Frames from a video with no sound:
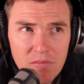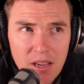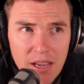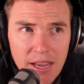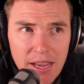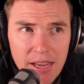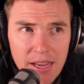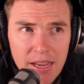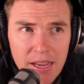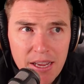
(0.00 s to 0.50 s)

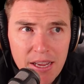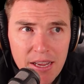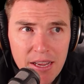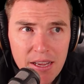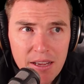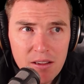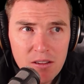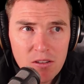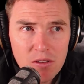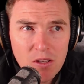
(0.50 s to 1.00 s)

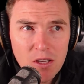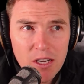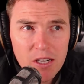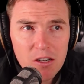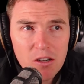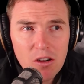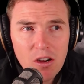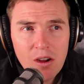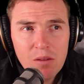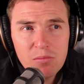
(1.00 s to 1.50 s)
uh, like
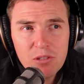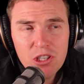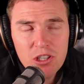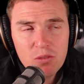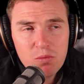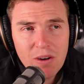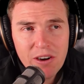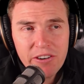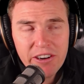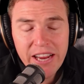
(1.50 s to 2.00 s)
i uh, I'm
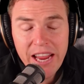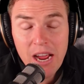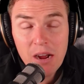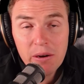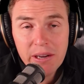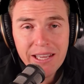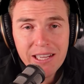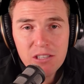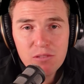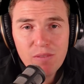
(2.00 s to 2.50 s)
just wondering how
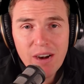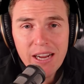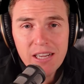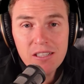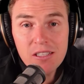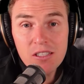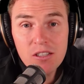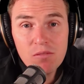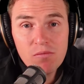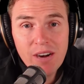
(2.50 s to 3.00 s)
it gets
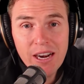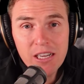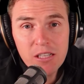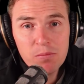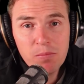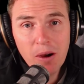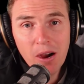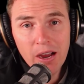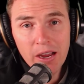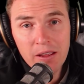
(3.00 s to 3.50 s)
ranked. Is it
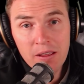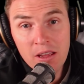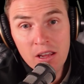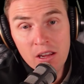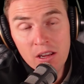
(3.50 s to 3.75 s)
ranked by